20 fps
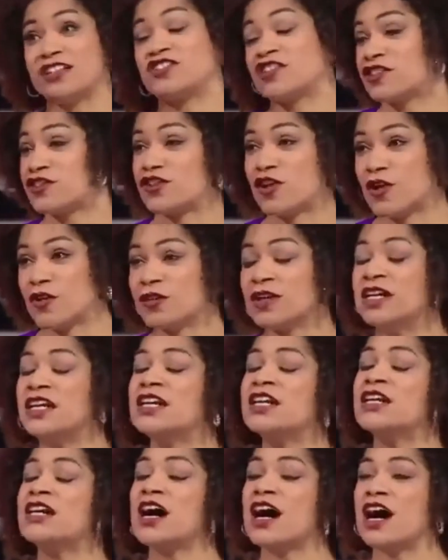guys just don't.
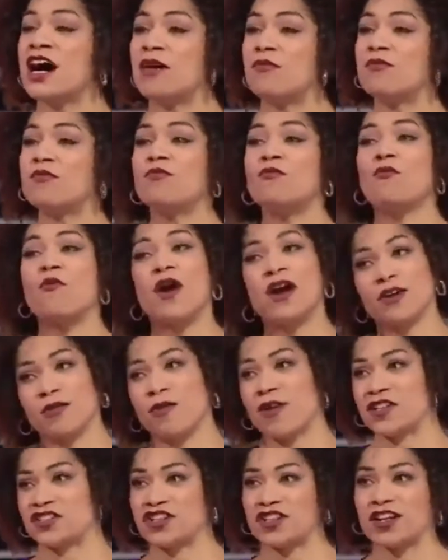Yeah. Um, one
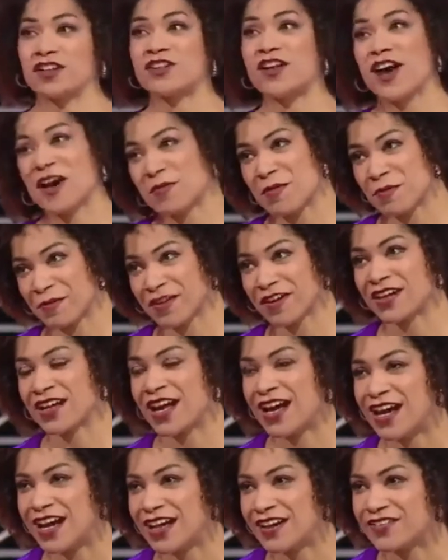question a lot of people are
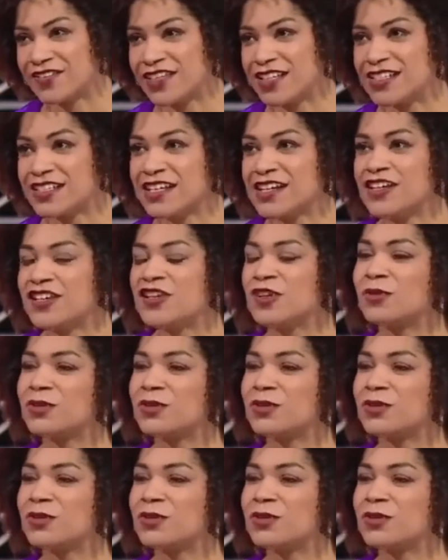going to have is